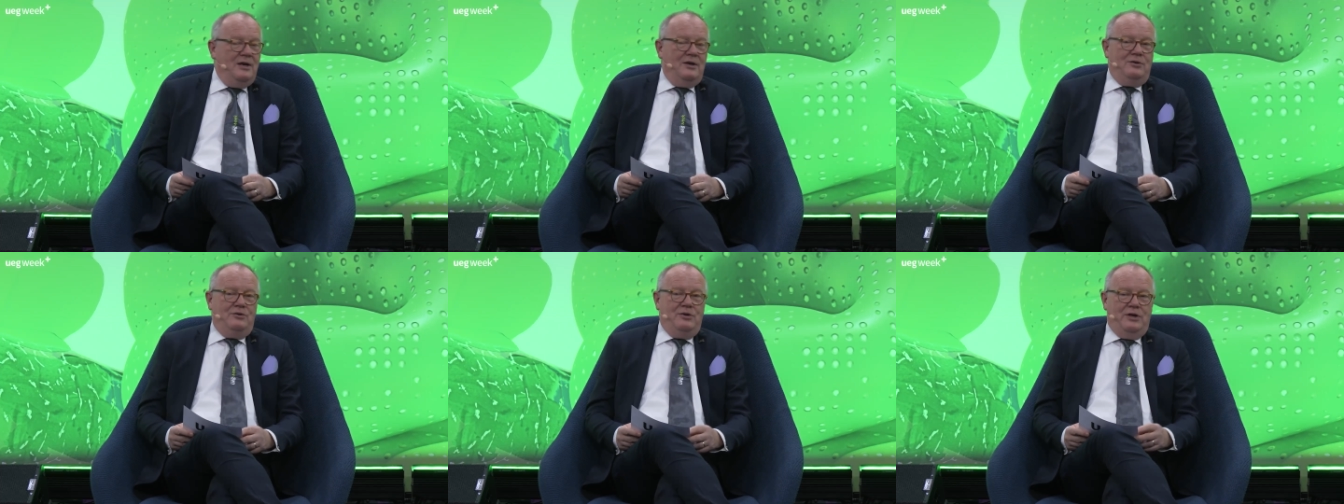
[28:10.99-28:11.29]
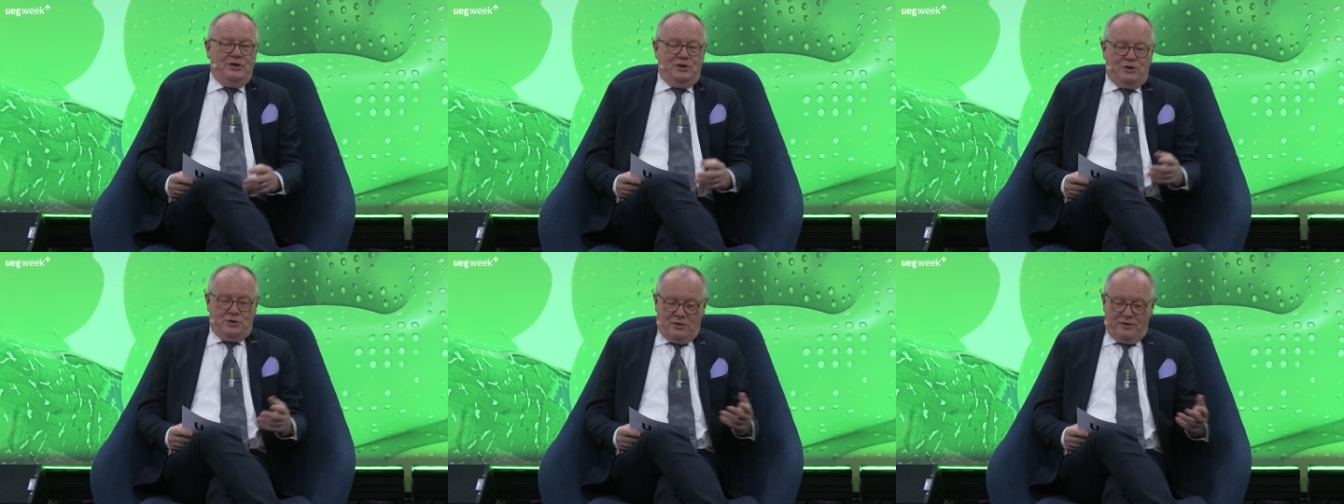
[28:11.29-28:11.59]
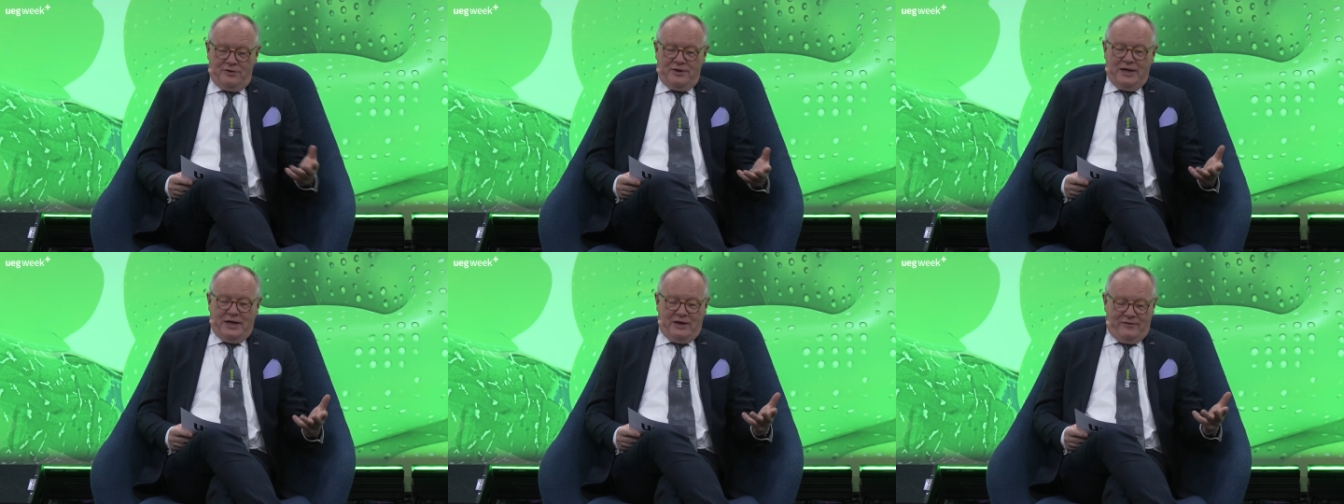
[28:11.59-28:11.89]
to ensure
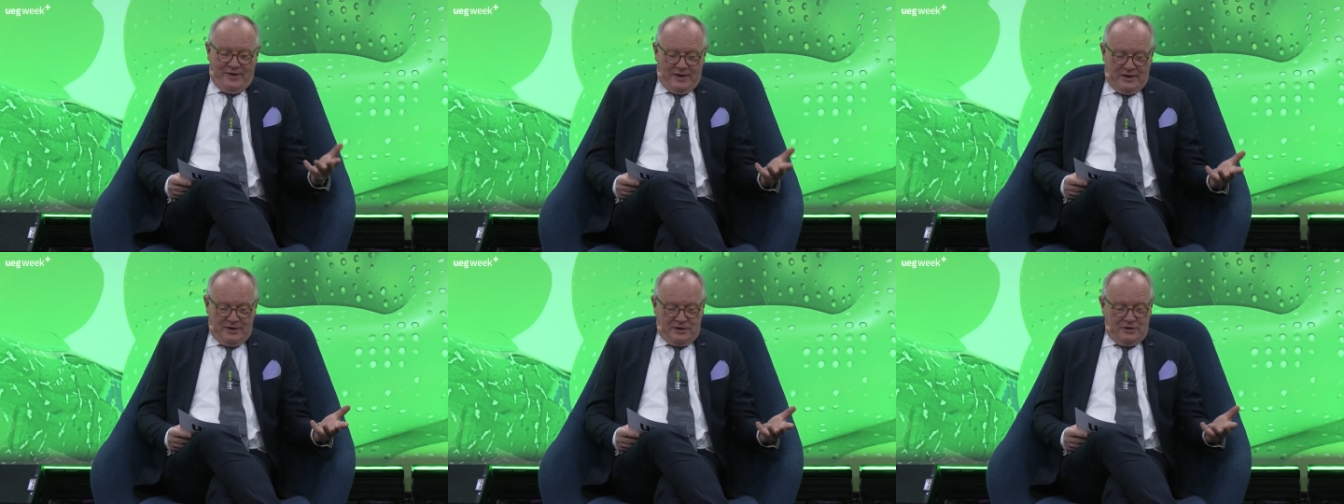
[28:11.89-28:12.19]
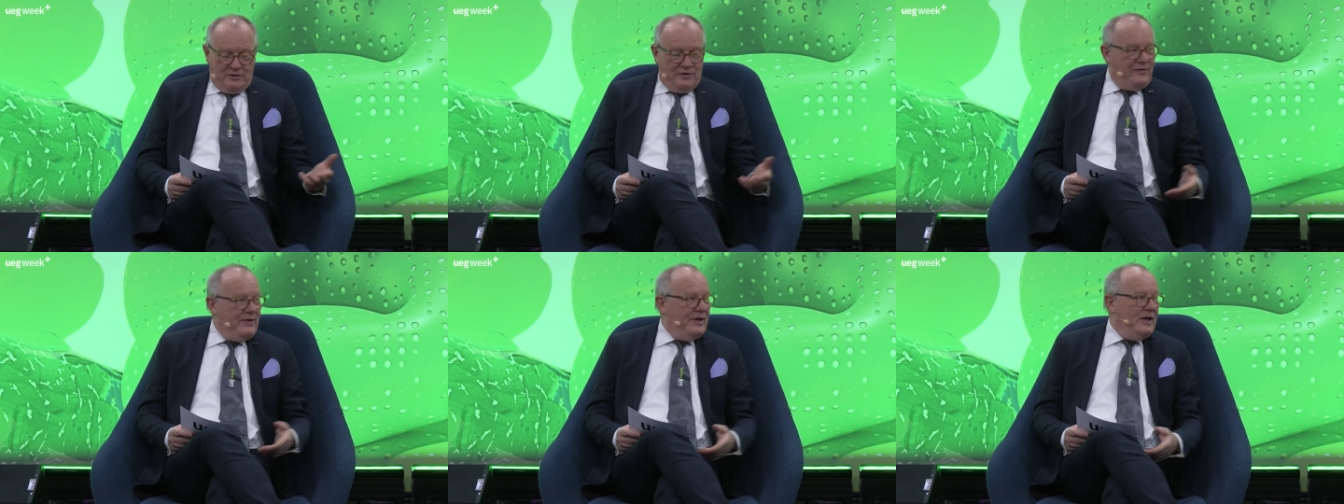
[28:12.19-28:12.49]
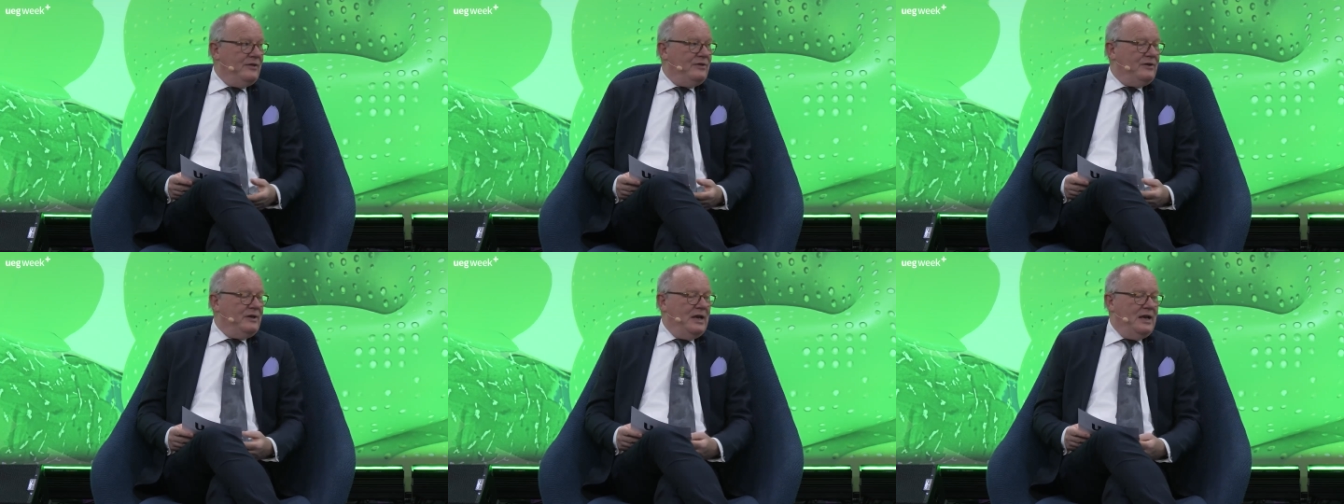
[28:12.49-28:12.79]
the equality of
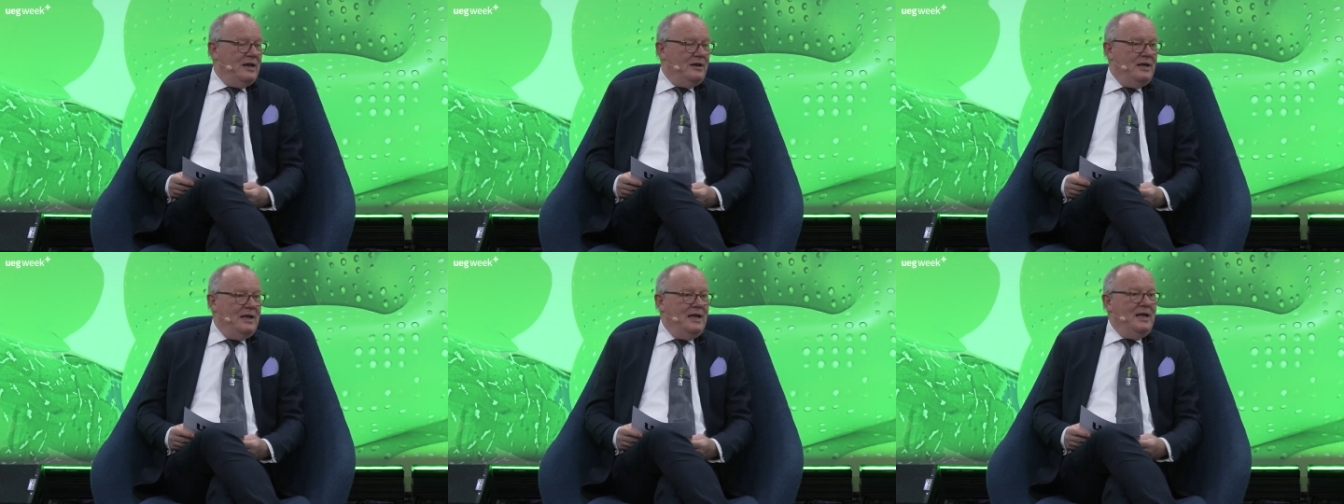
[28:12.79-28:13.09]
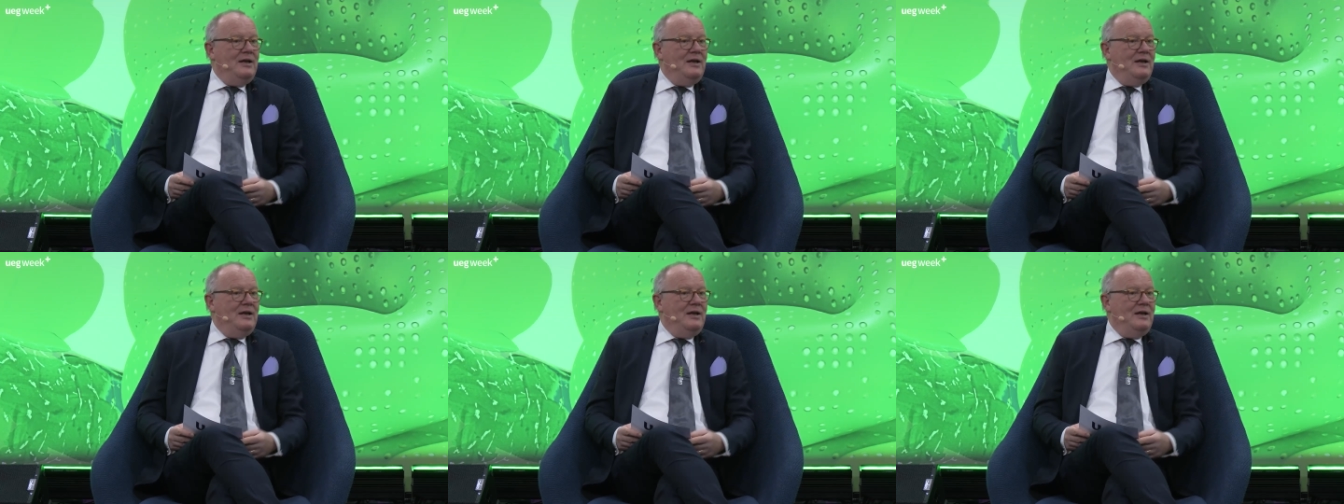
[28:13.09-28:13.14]
healthcare,